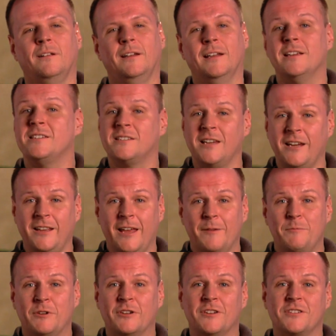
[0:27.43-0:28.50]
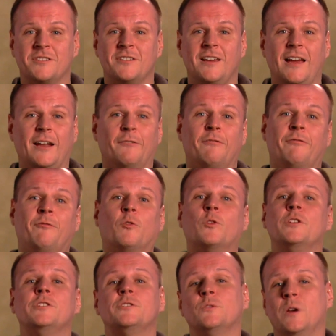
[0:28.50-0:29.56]
And I say that because out of
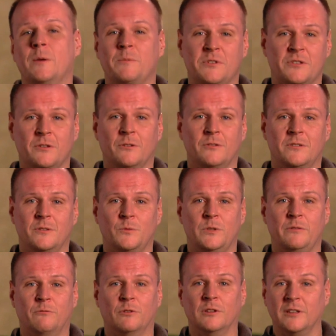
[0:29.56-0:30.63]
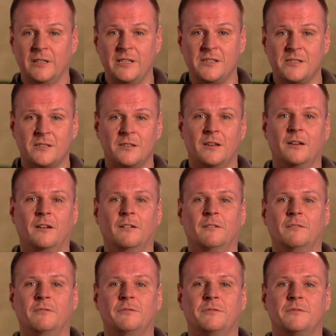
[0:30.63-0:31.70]
42 episodes that we've released
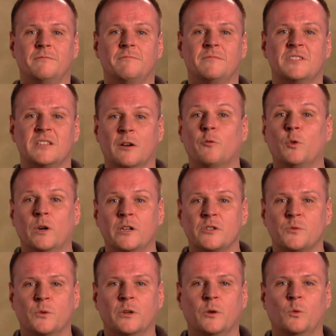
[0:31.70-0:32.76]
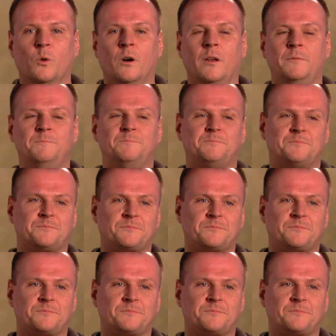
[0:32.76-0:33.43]
of Self-Awareness 101,